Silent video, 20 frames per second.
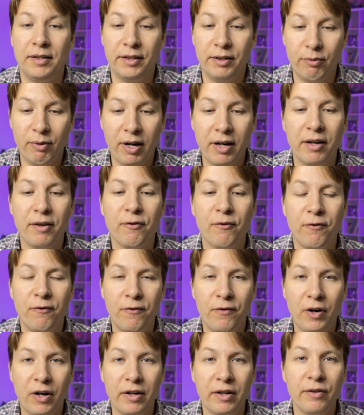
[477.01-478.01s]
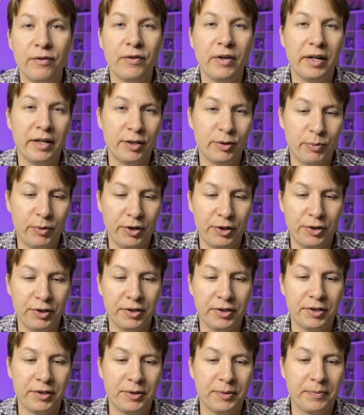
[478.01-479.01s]
There are 5
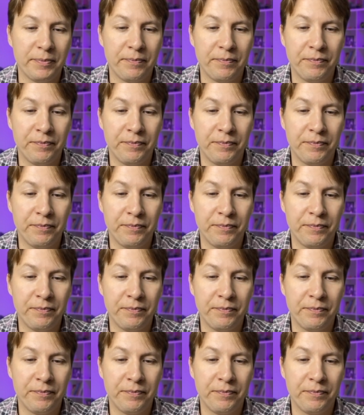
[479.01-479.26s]
expressions.